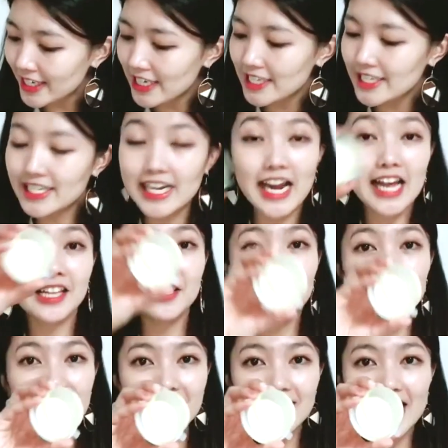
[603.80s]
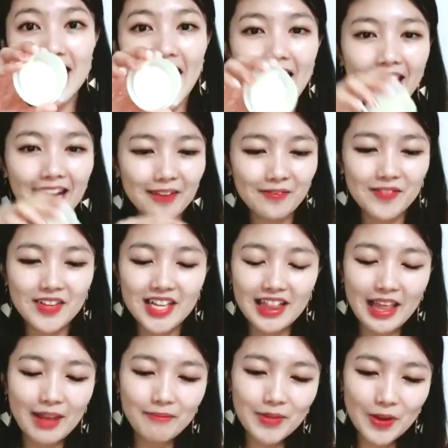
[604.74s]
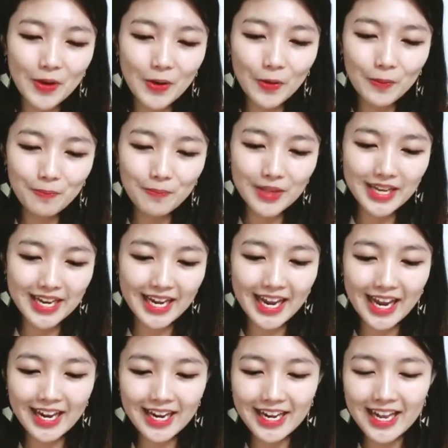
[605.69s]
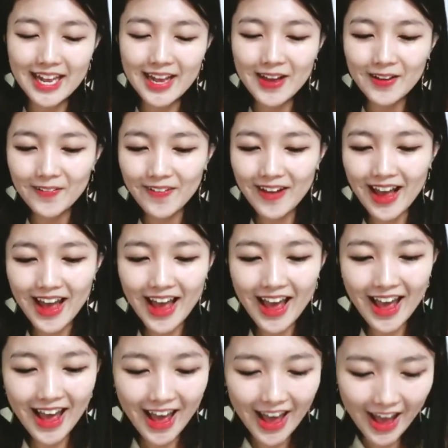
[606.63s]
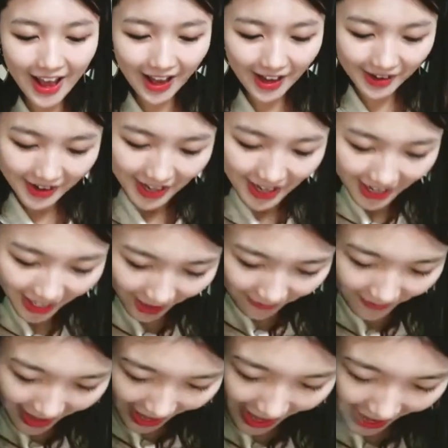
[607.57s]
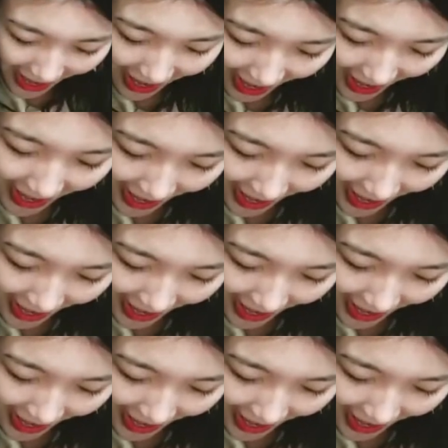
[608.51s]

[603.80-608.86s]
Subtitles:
this yellow slime. Let me open it. Wow! Come on!